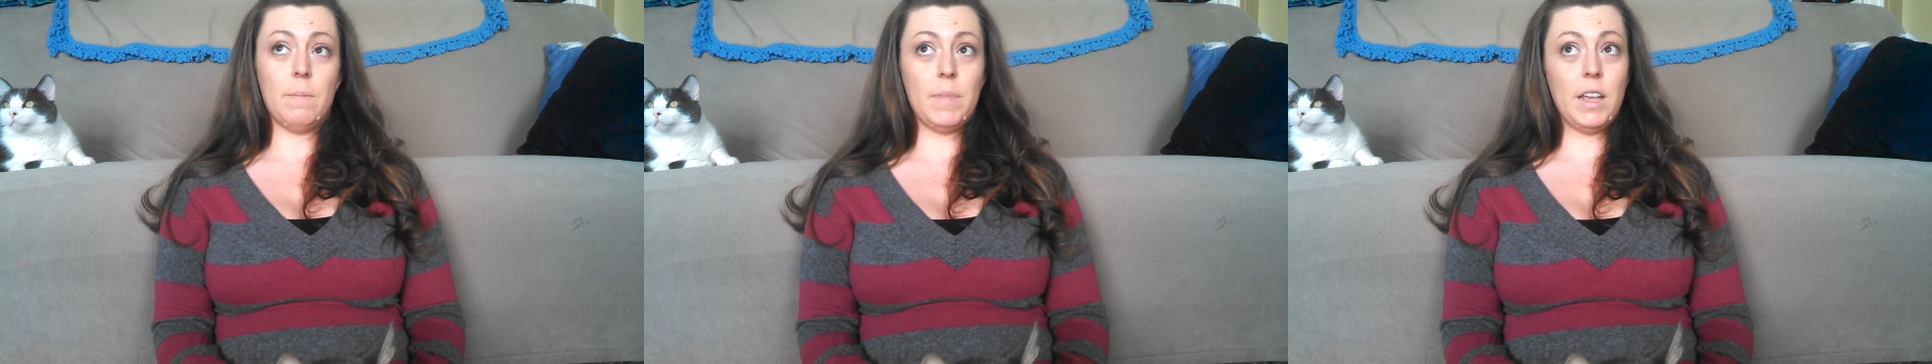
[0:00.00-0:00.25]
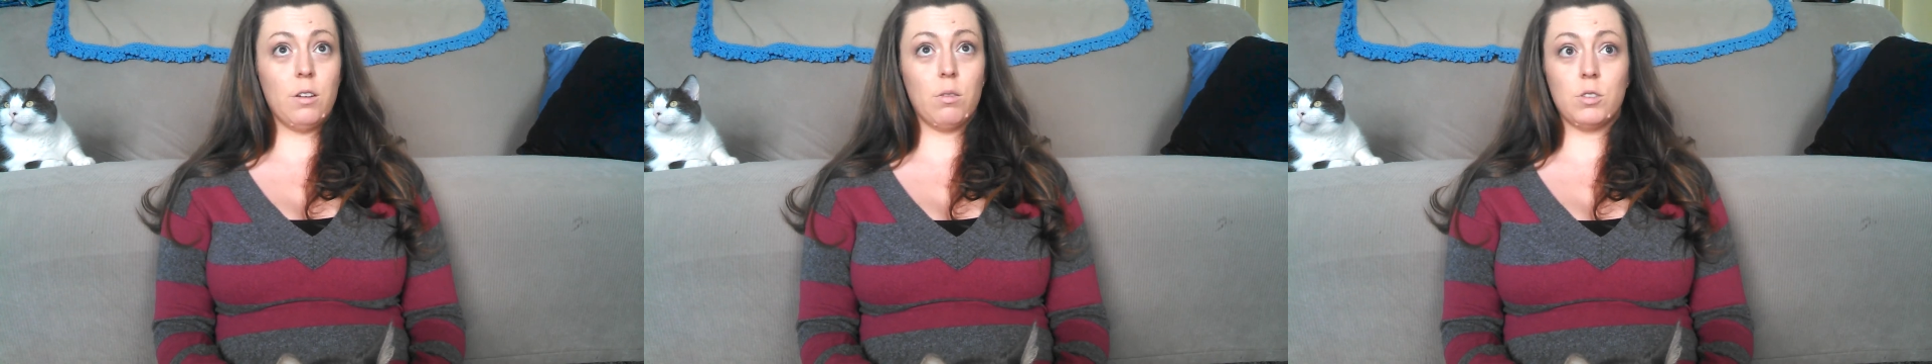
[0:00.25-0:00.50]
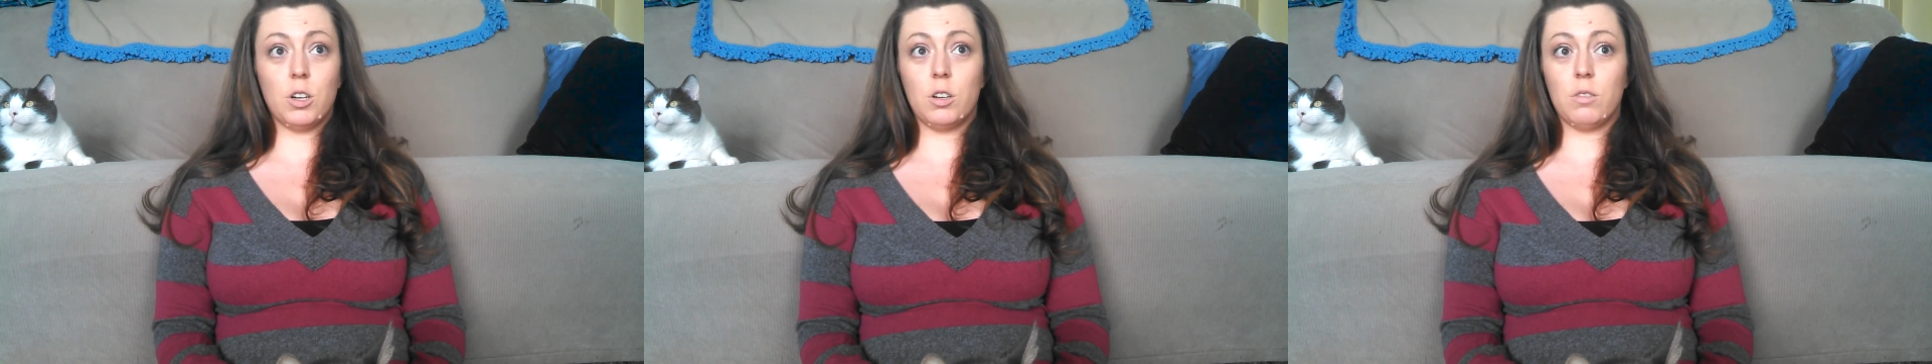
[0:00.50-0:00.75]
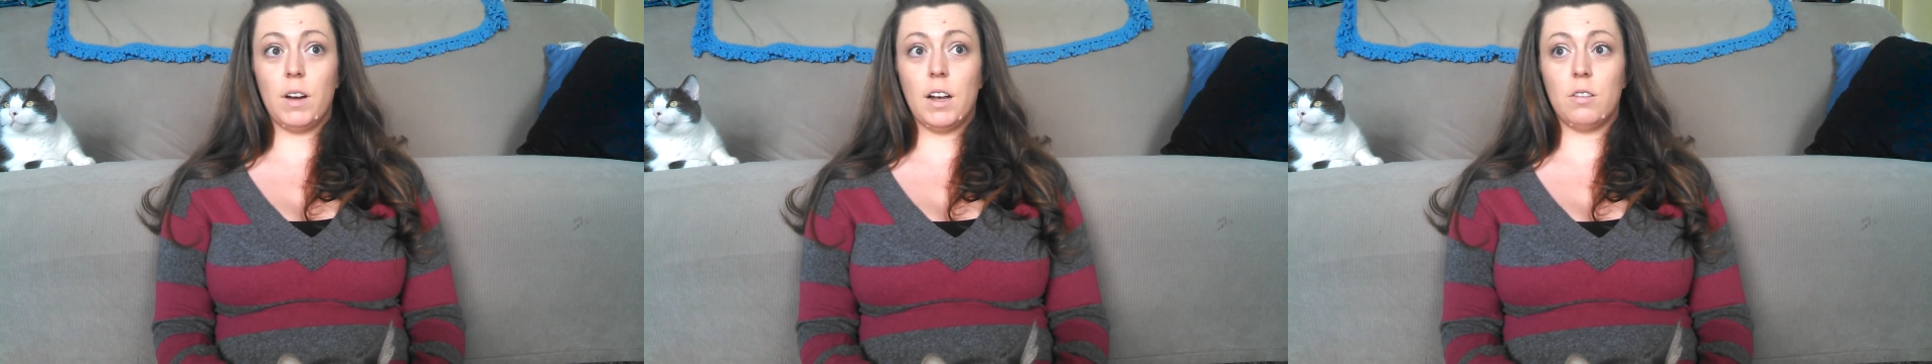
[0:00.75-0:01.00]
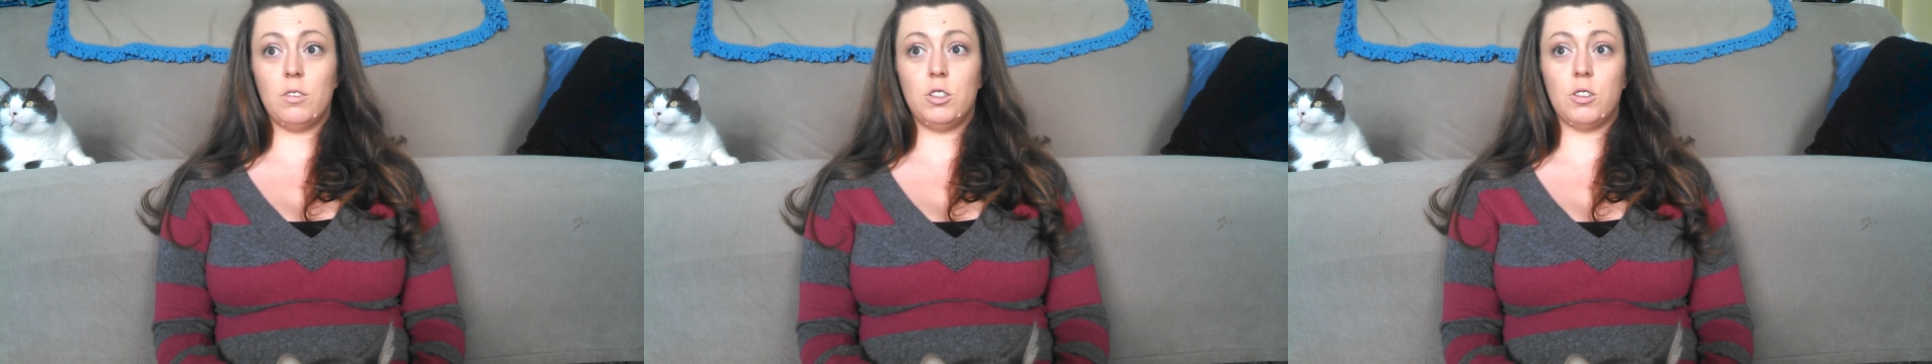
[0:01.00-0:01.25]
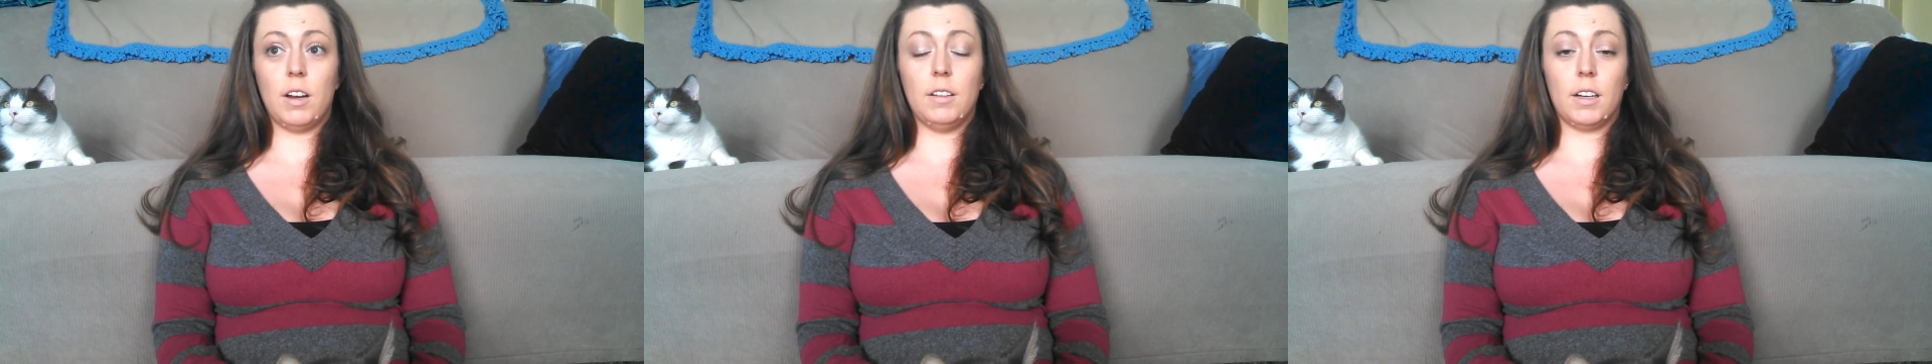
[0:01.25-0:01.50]
they don't turn around to
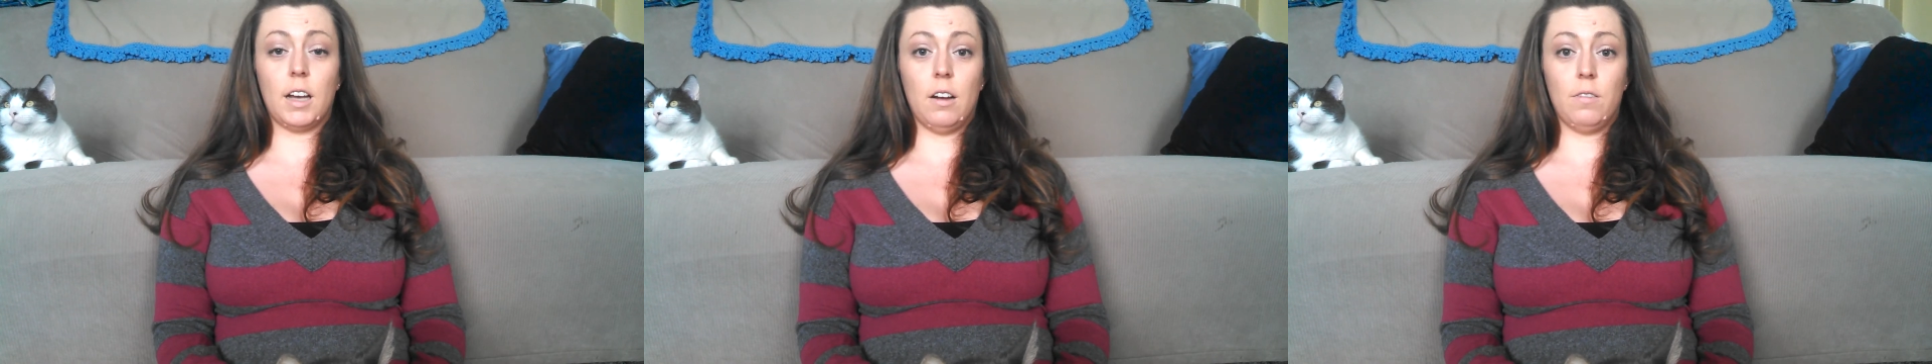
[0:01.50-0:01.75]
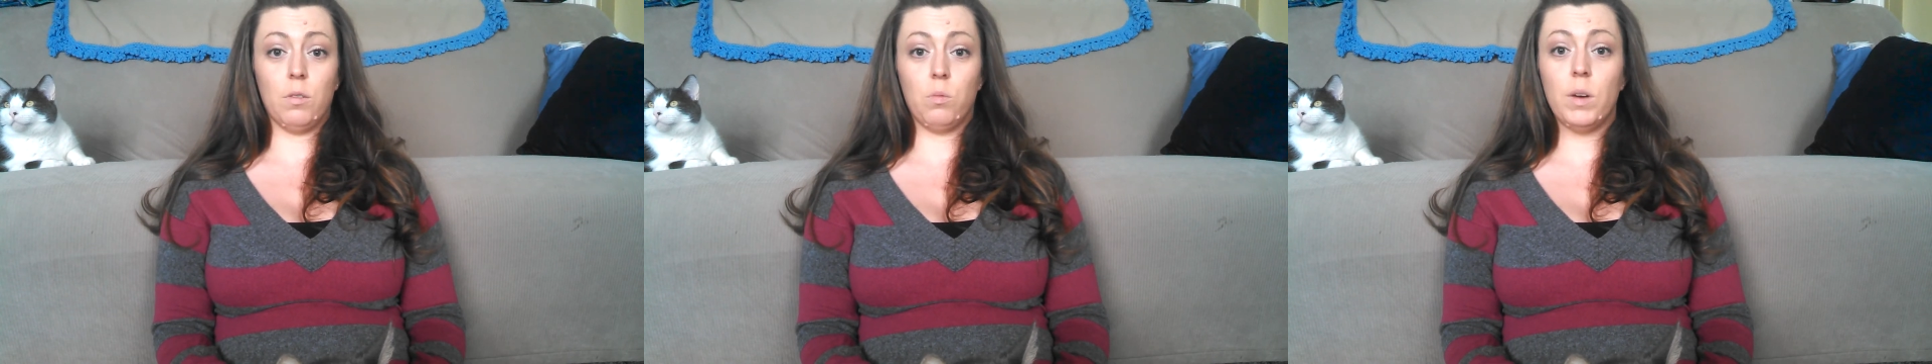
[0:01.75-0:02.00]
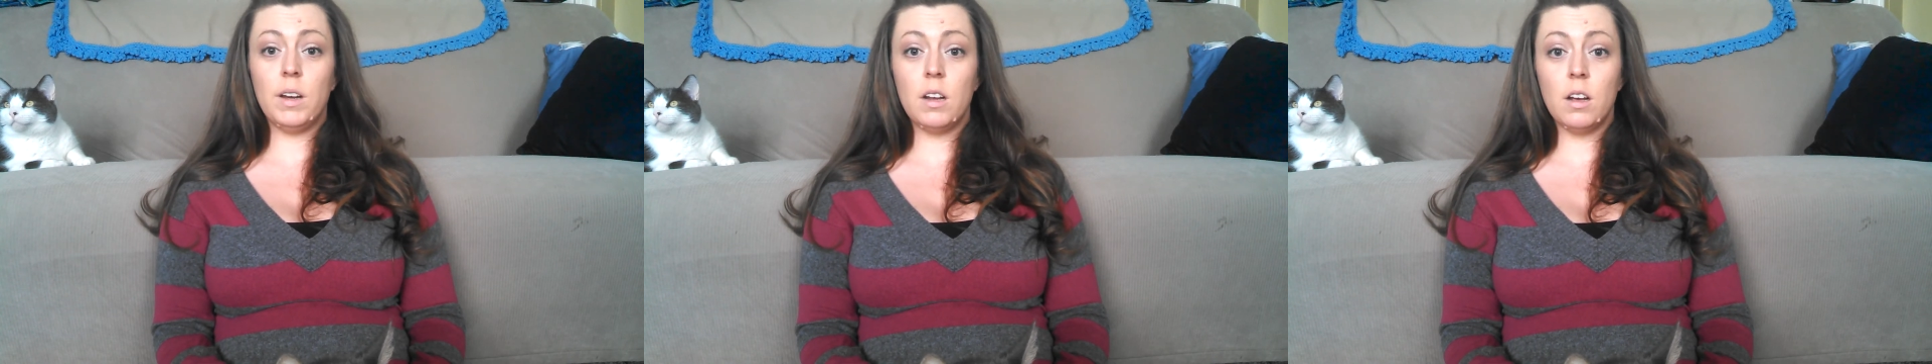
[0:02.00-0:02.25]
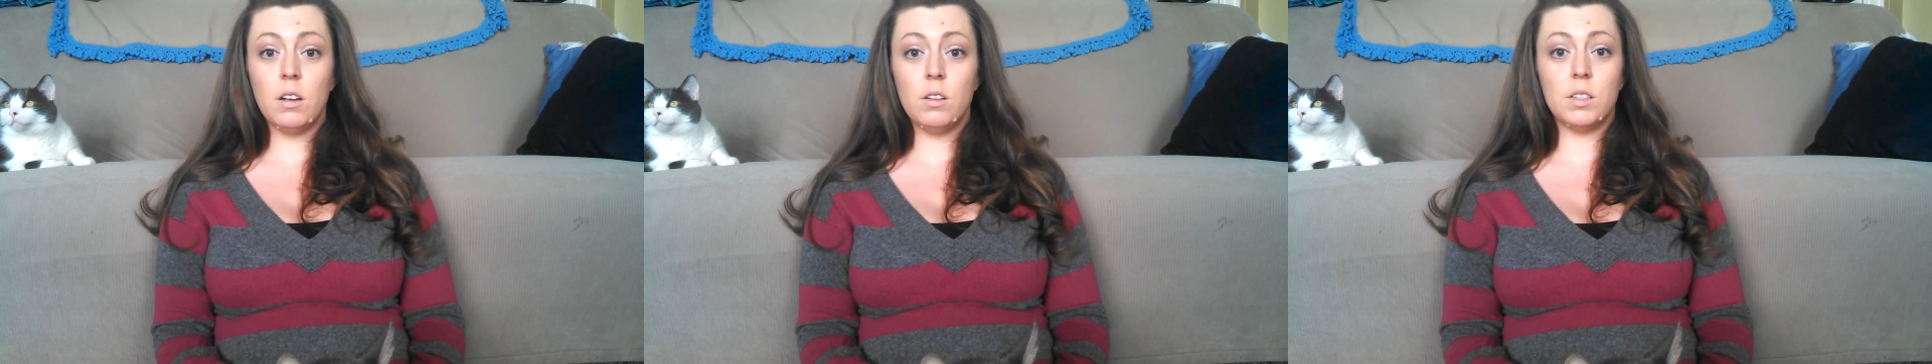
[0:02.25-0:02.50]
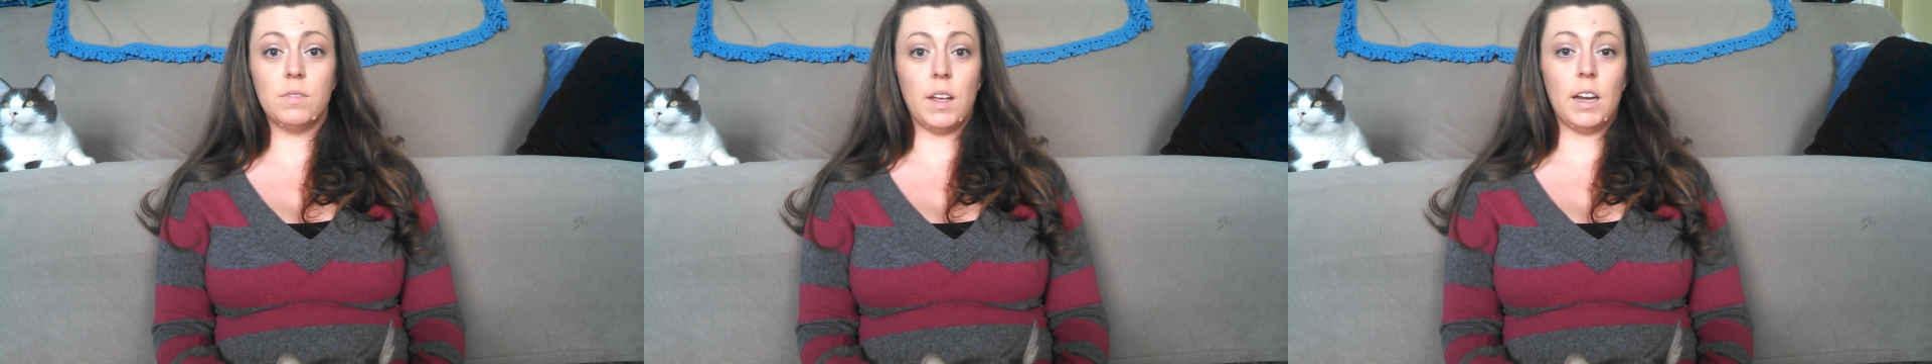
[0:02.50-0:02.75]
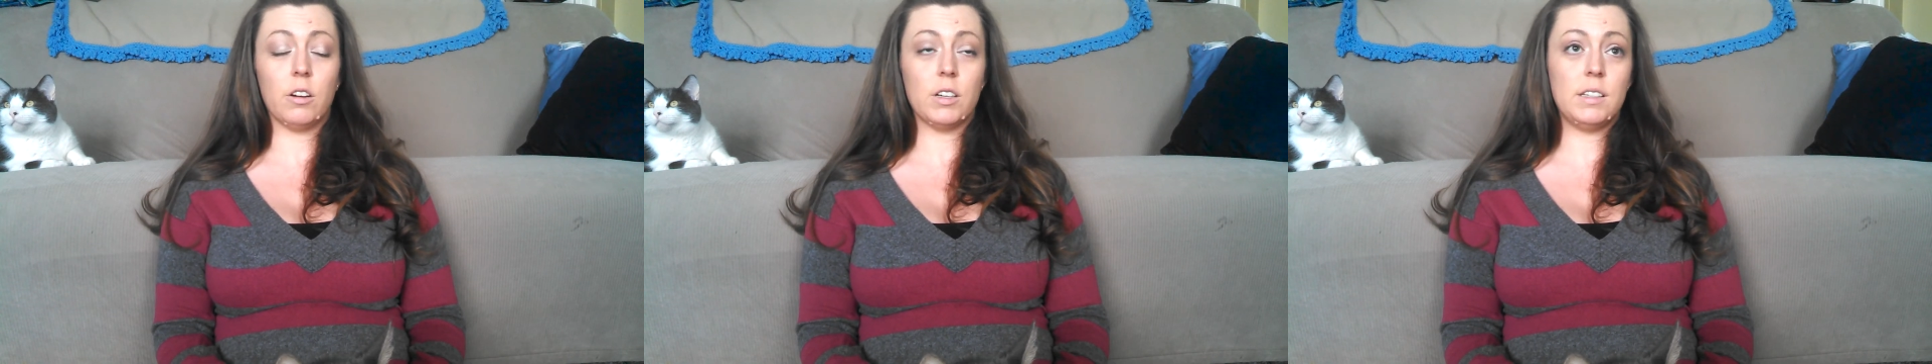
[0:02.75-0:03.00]
try and look out of the windows if they
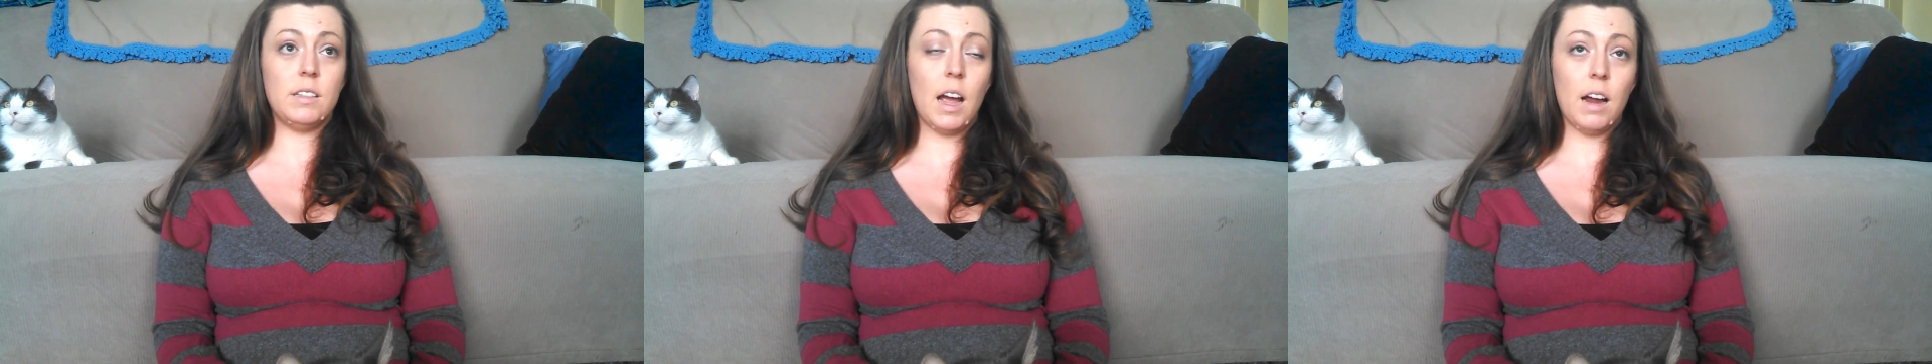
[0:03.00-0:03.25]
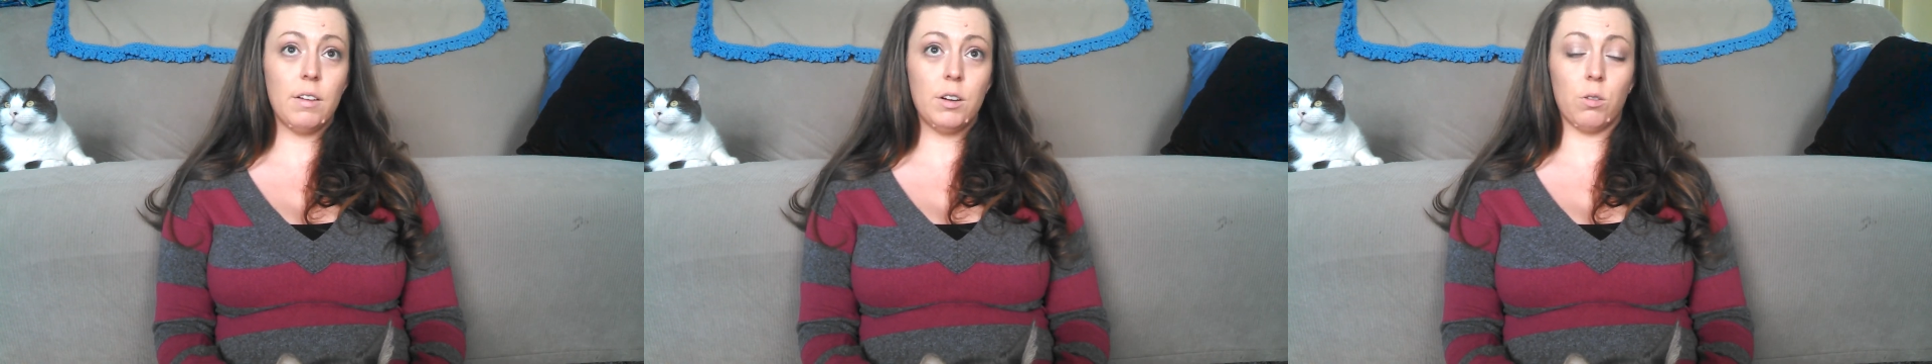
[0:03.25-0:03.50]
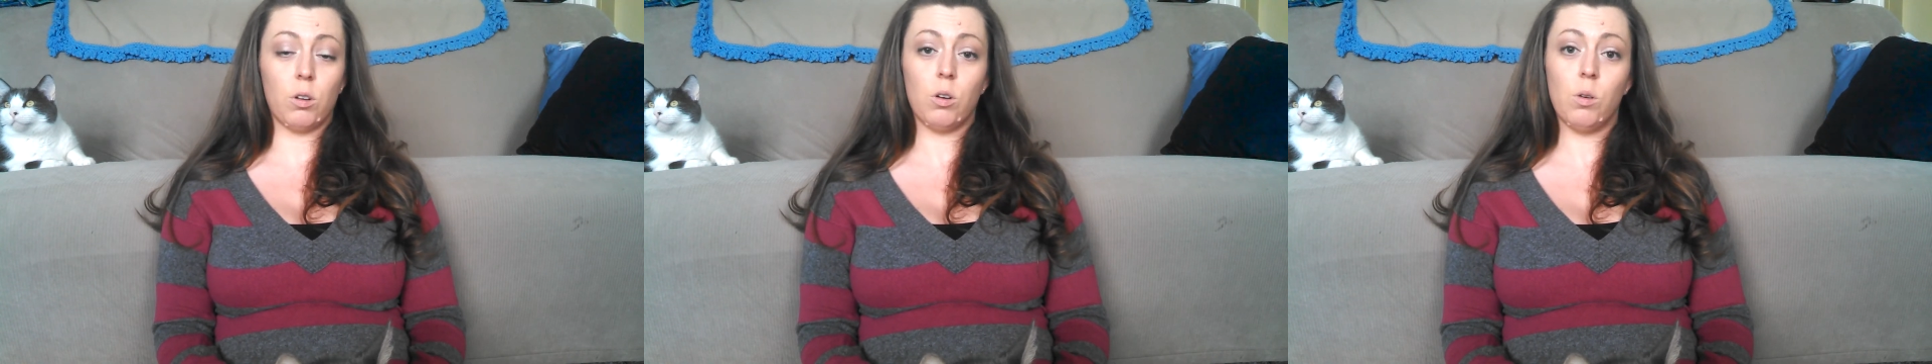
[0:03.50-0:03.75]
hear a siren or